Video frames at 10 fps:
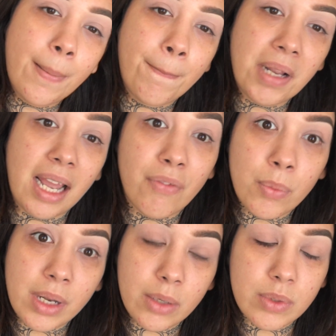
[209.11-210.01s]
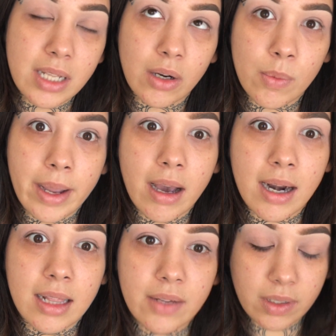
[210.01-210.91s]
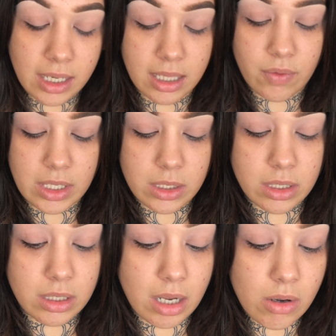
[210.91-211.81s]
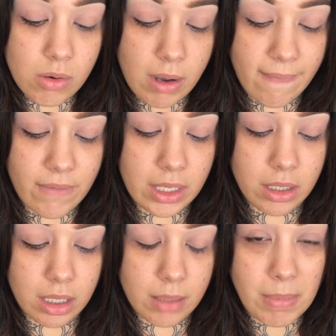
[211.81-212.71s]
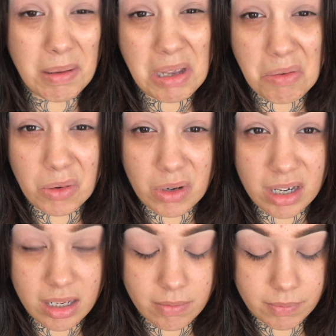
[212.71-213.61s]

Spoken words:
But everybody was like, oh my god, I love it, I love it. So I figured maybe I'll record it.